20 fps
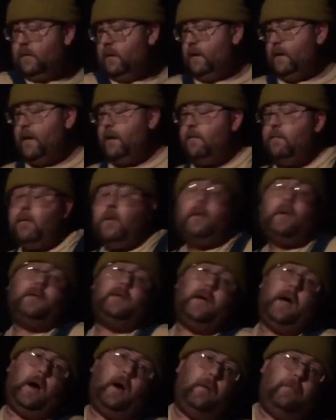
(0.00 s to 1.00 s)
I didn't bring a
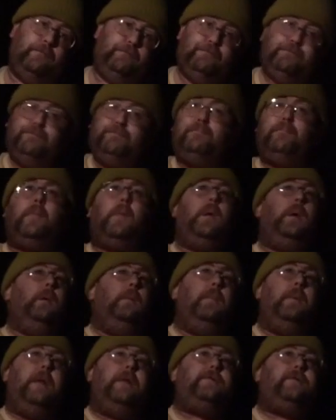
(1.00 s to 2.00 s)
towel.
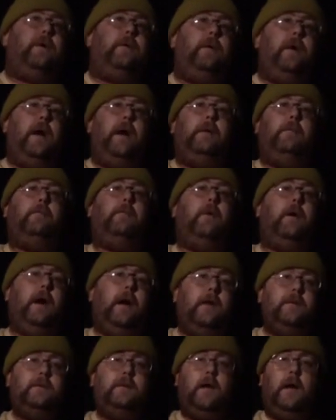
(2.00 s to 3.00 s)
That's alright. We're
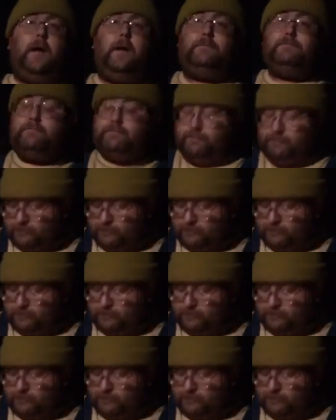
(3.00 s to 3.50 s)
outside.